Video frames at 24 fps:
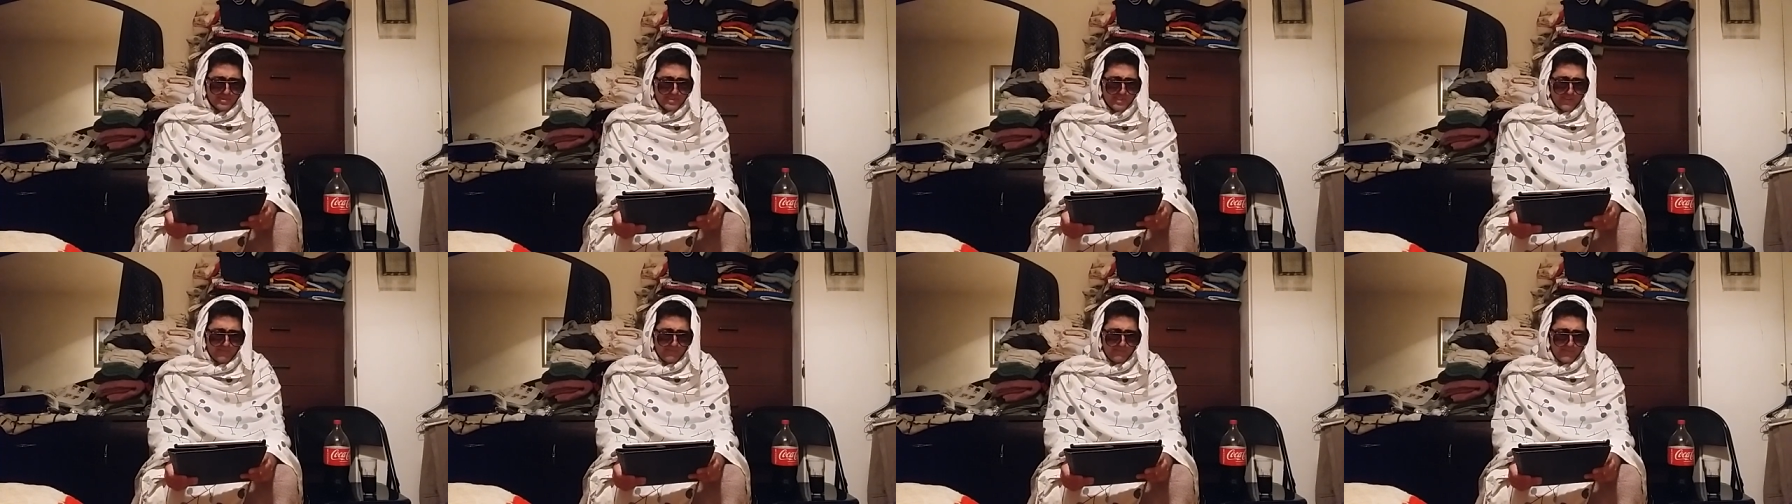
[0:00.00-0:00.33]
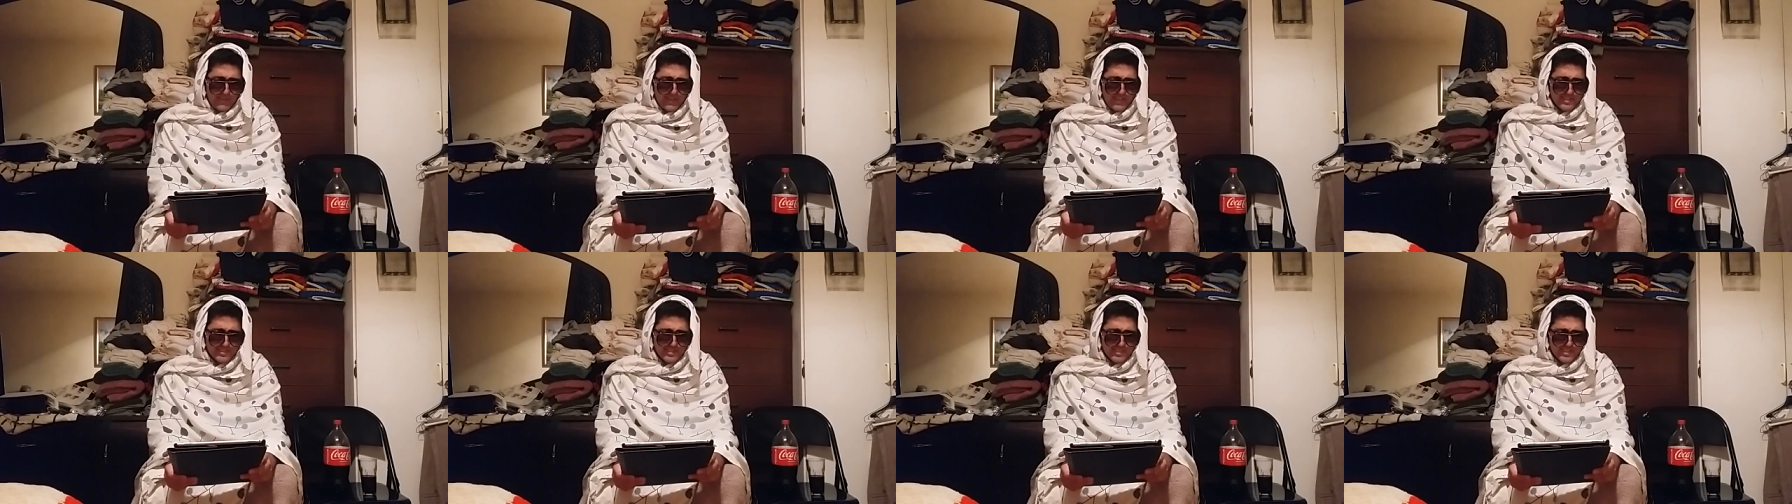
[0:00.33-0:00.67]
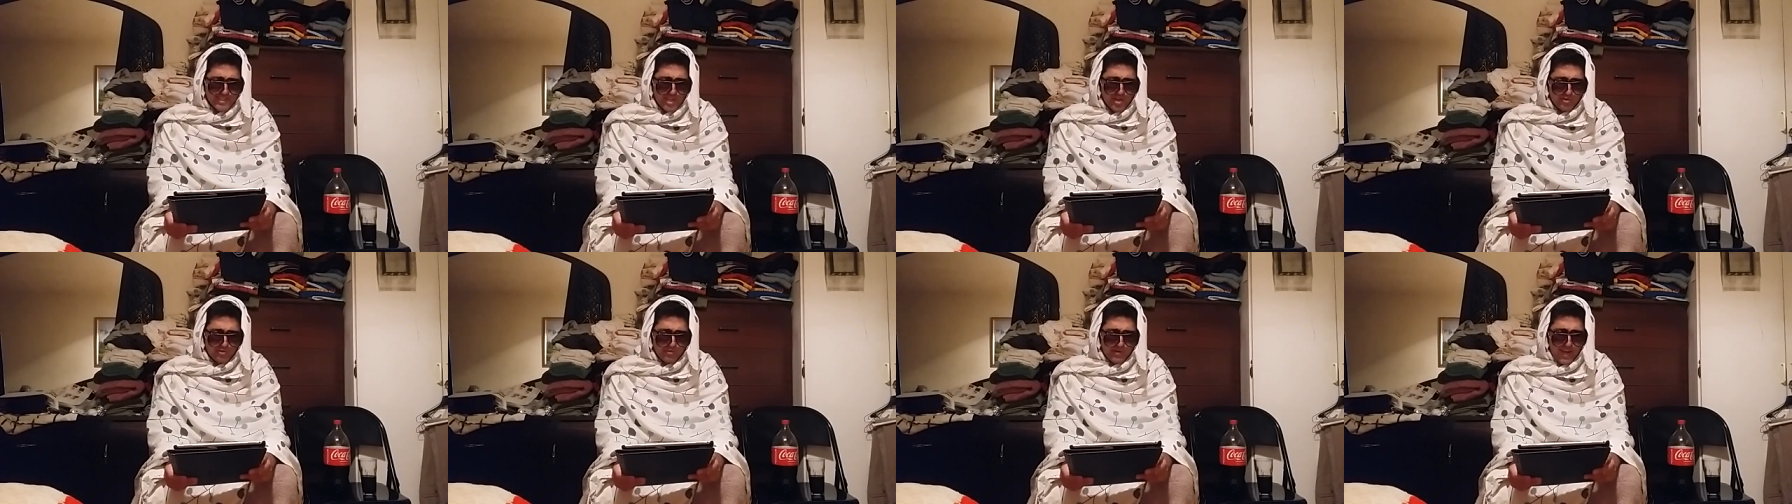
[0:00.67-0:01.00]
defeat
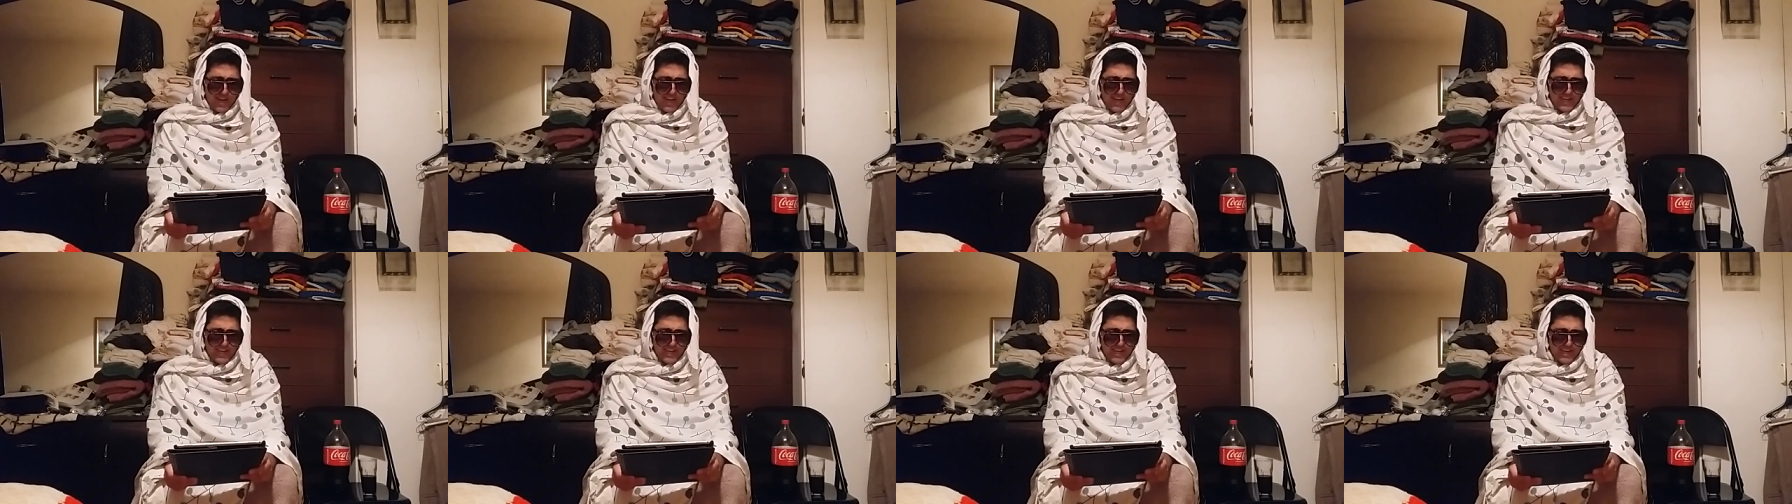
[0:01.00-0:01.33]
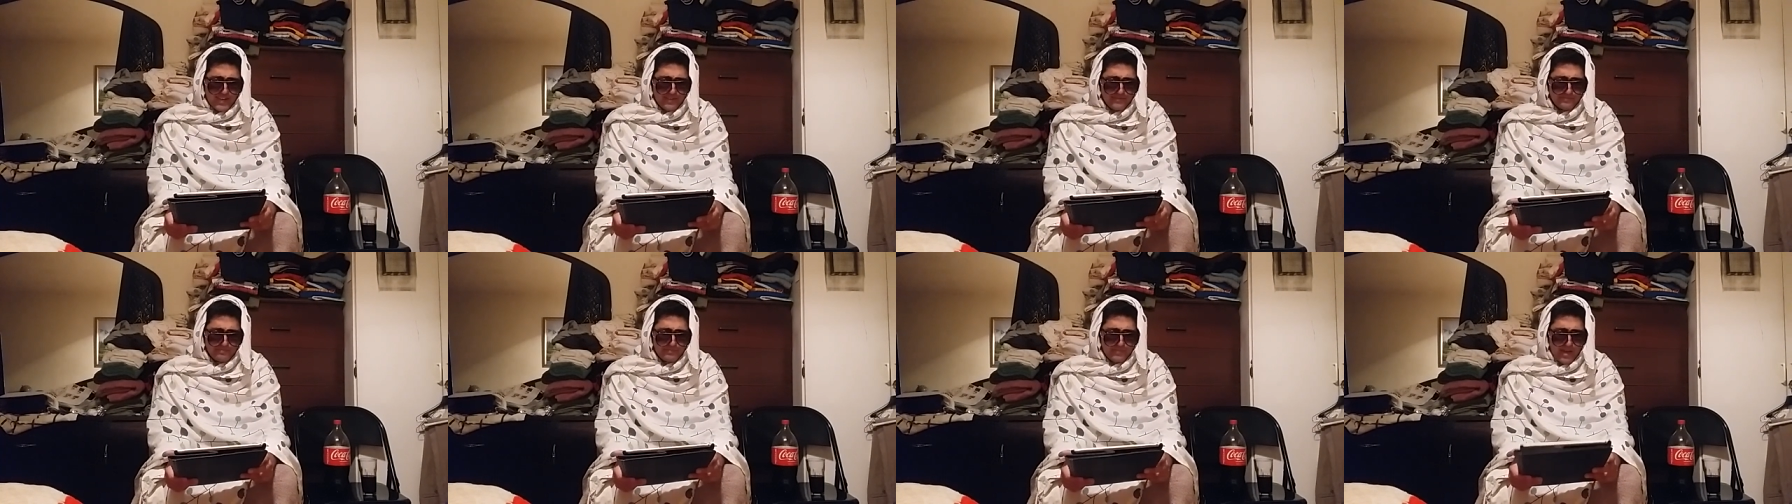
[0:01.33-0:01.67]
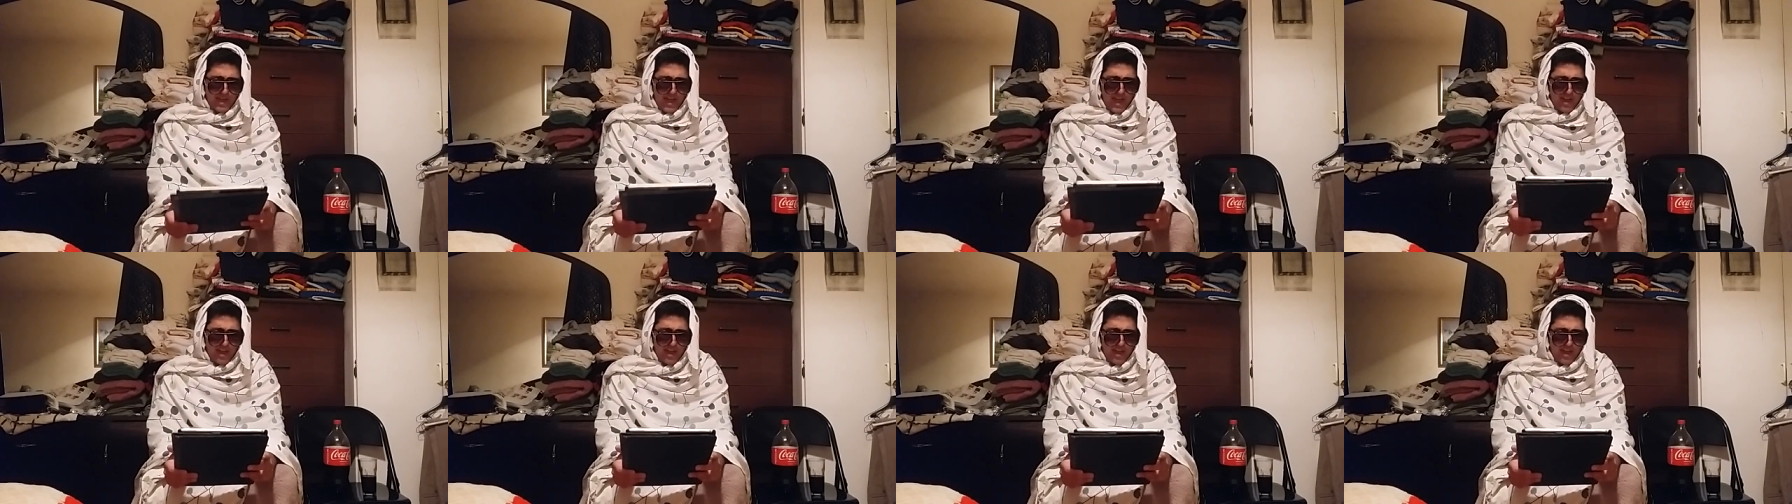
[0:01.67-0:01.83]
Saray and,